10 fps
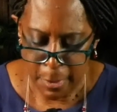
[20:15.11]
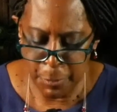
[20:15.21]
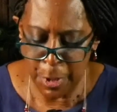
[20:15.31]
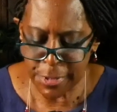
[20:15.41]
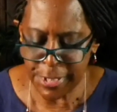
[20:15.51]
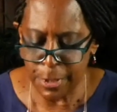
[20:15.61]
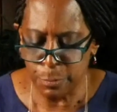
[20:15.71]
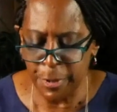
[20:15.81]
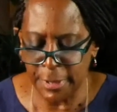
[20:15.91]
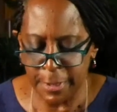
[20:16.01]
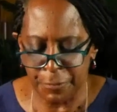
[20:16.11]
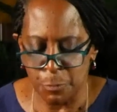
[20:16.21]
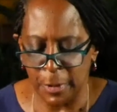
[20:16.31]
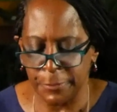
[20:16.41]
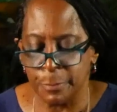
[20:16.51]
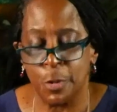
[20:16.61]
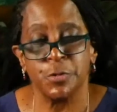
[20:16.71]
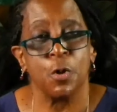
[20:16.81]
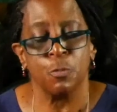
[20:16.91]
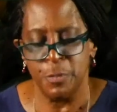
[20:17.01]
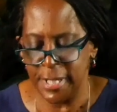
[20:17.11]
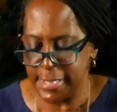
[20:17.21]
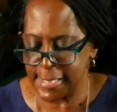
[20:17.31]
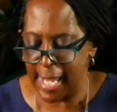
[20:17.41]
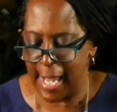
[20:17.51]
We are still reeling from one of the most horrendous